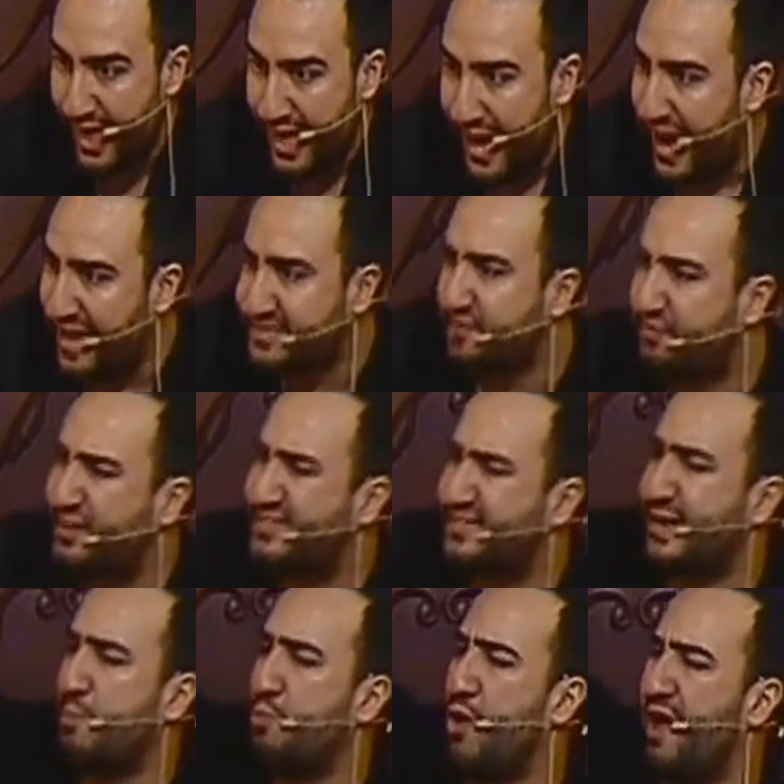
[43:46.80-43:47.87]
As if he's
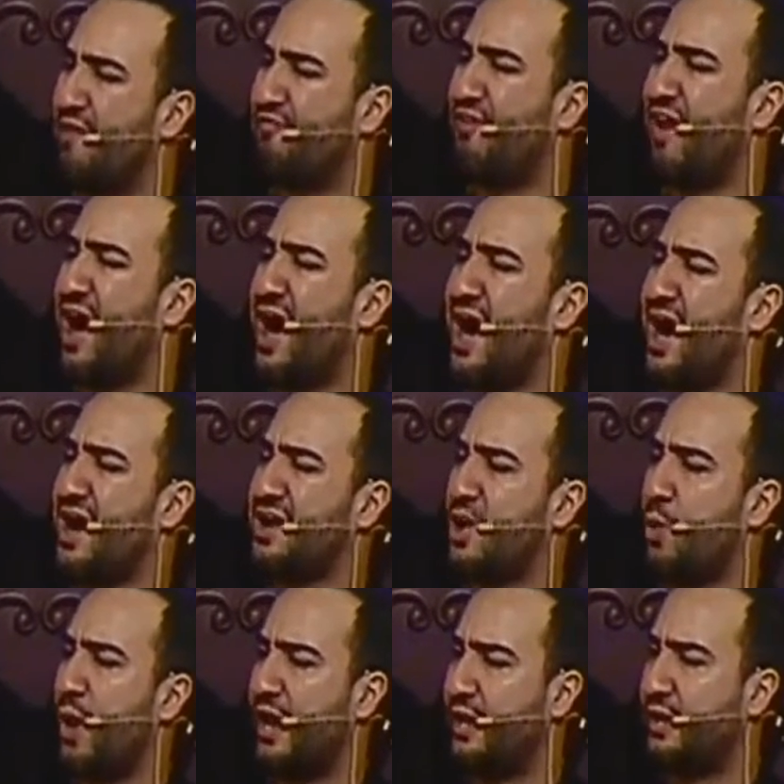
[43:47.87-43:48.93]
somewhere far
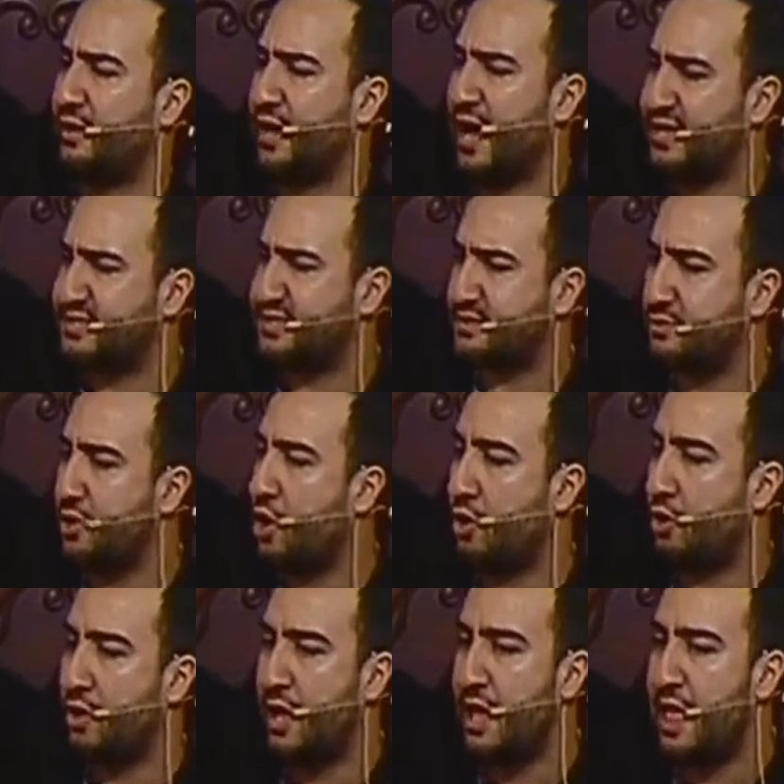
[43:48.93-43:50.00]
away. Yes?
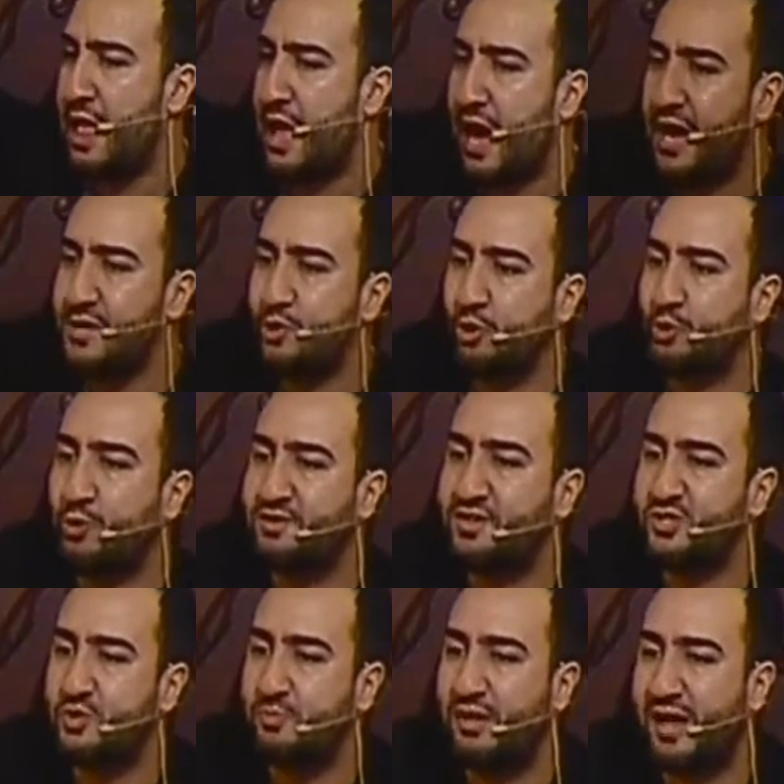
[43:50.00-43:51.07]
No. I don't want
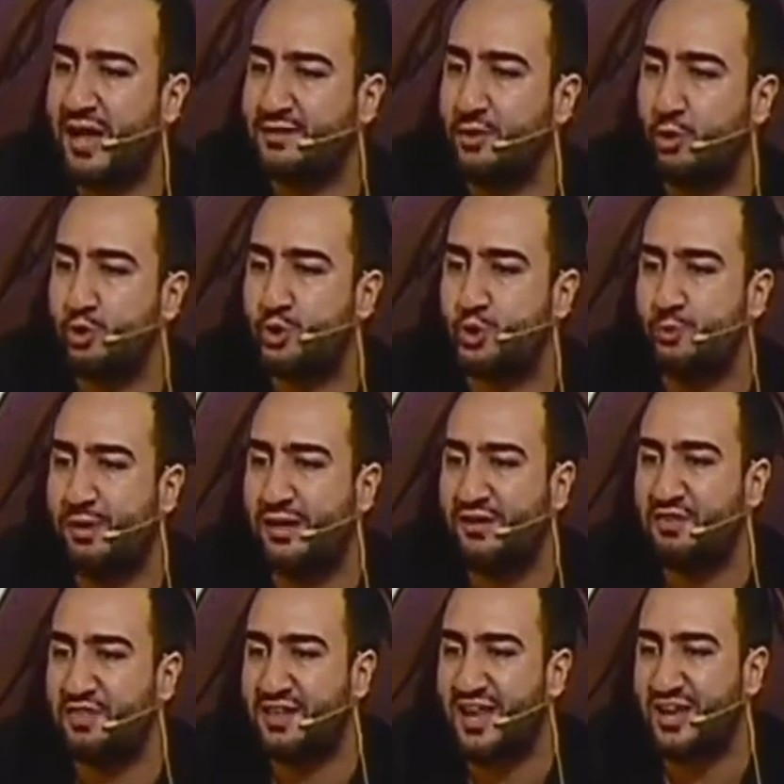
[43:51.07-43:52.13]
us to be like those who
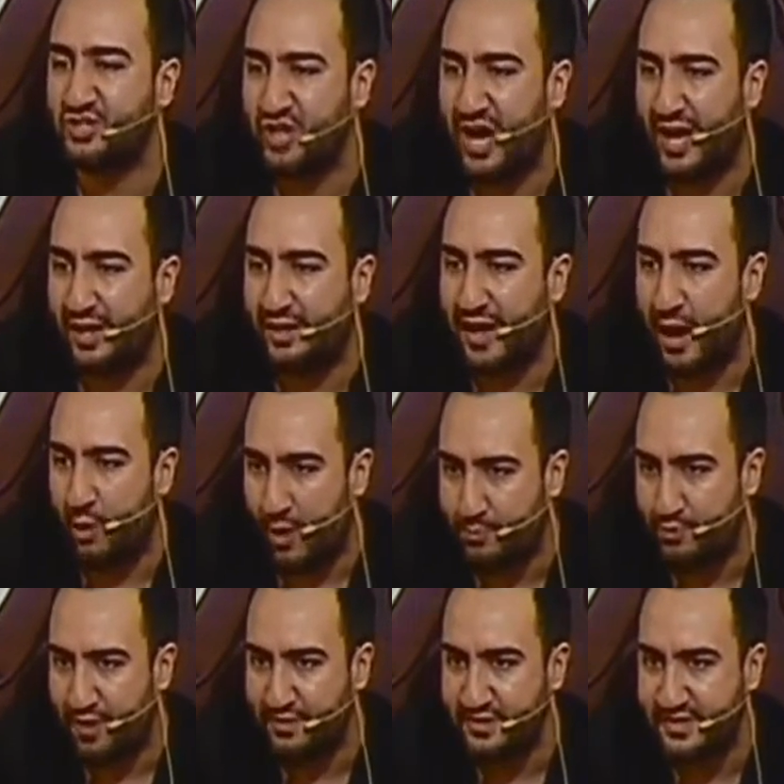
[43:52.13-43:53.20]
believe in the Dajjal. Our
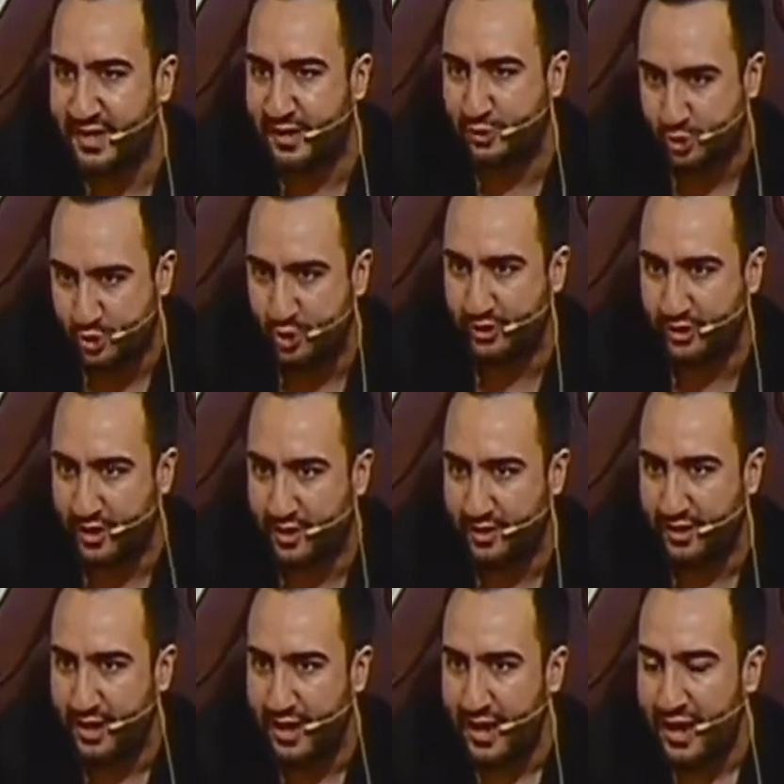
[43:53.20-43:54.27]
brothers in Ahlul
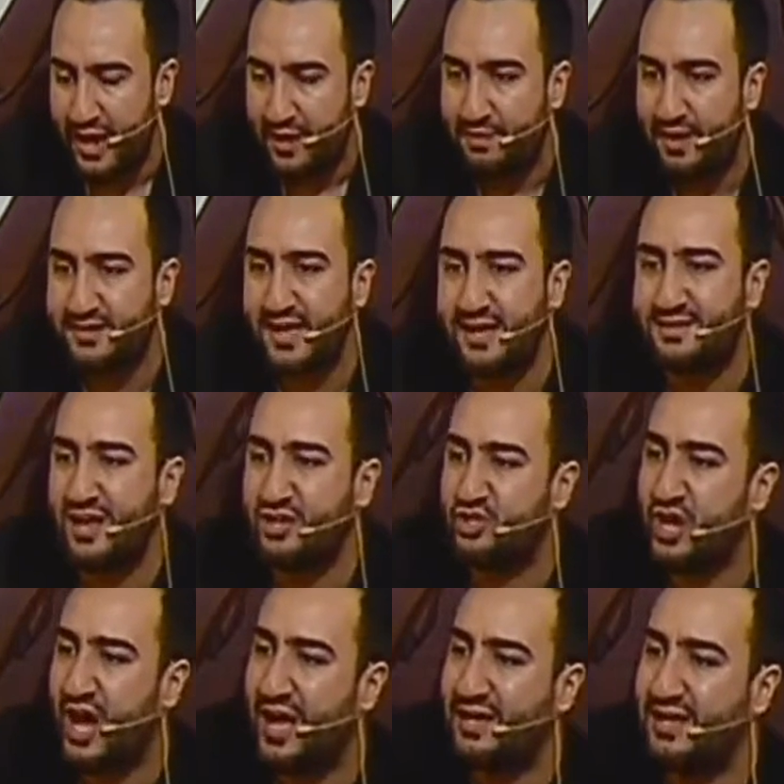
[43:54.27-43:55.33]
Sunnah, they say
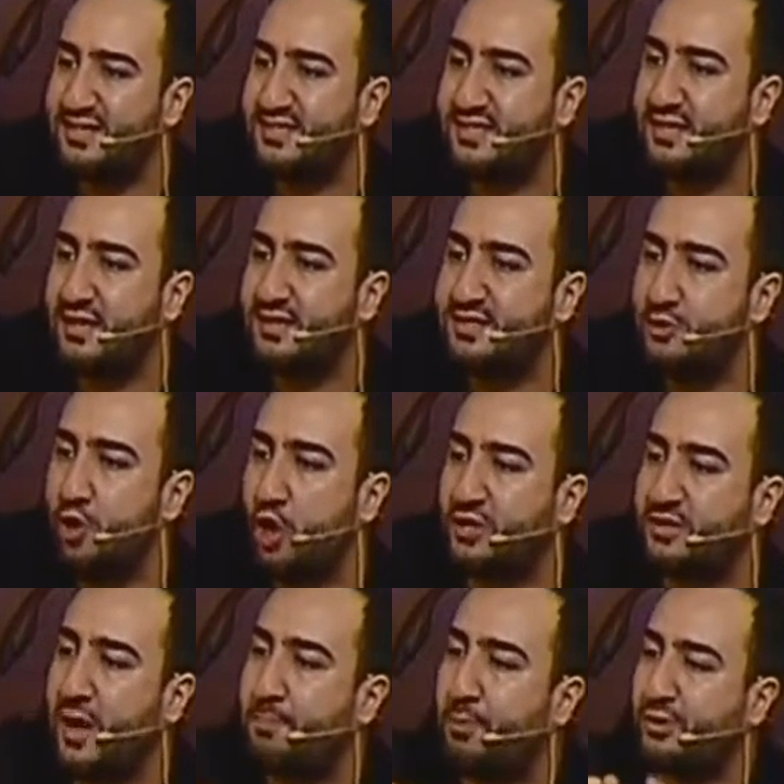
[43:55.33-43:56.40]
Dajjal is
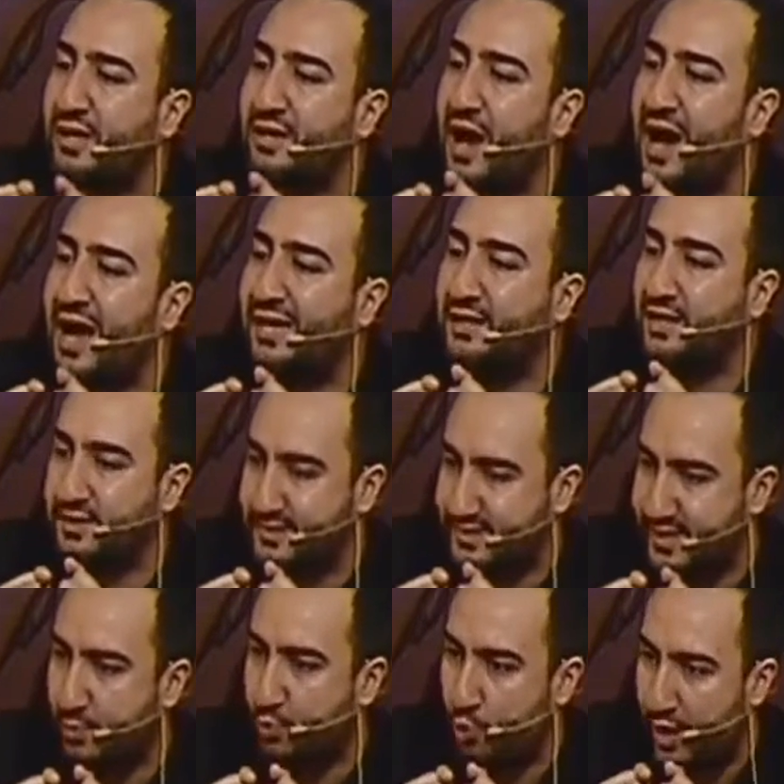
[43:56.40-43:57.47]
locked up on an island
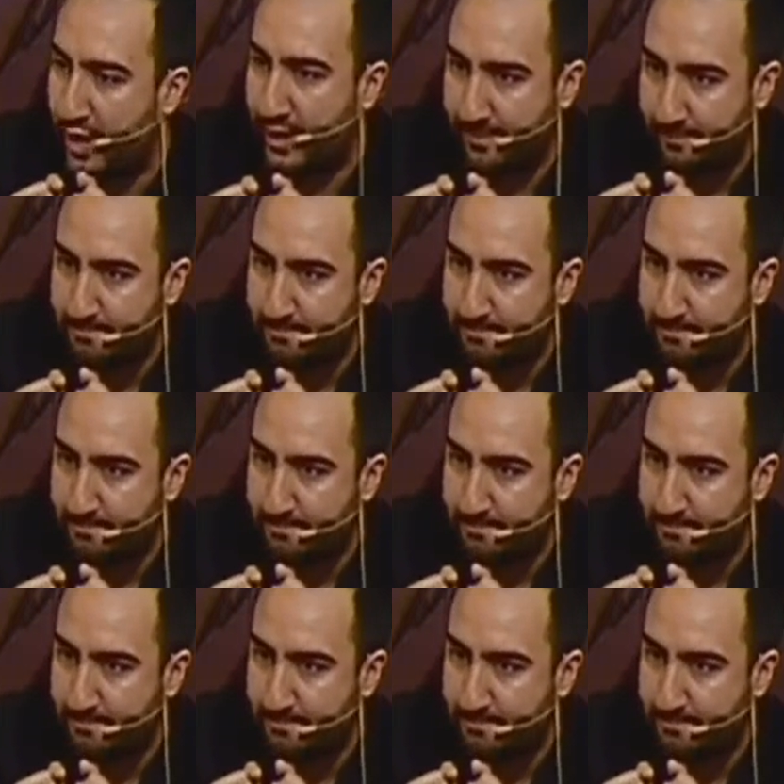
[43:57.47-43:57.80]
somewhere.